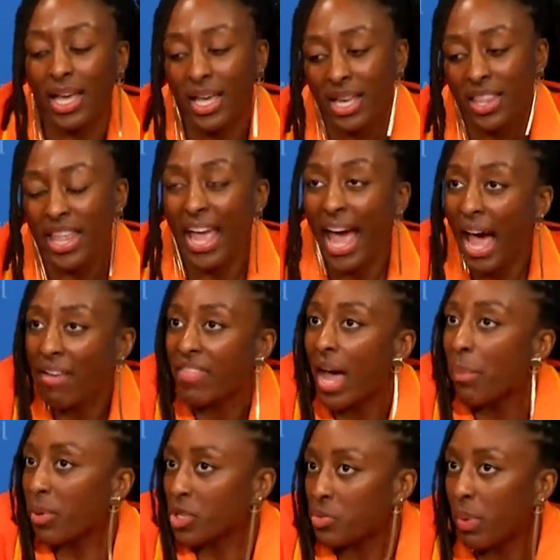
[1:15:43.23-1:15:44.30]
and they have
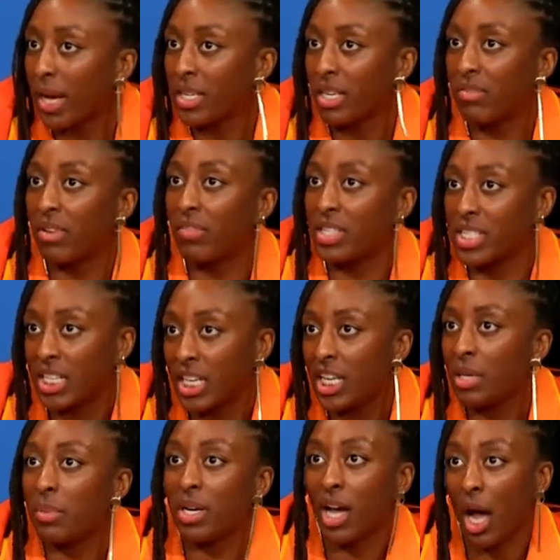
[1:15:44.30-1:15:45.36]
that perspective of a
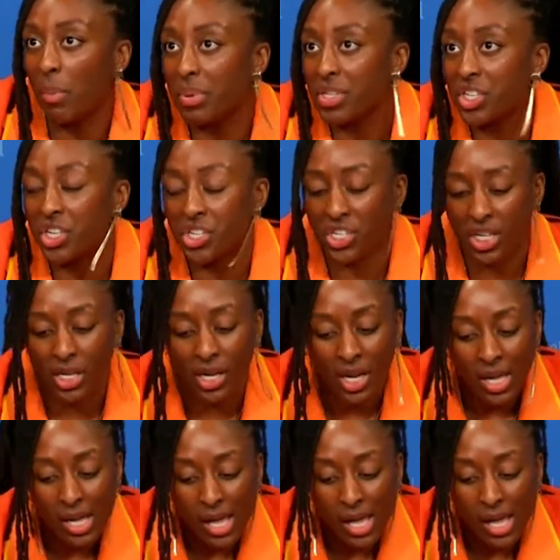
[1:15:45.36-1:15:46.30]
team and competition.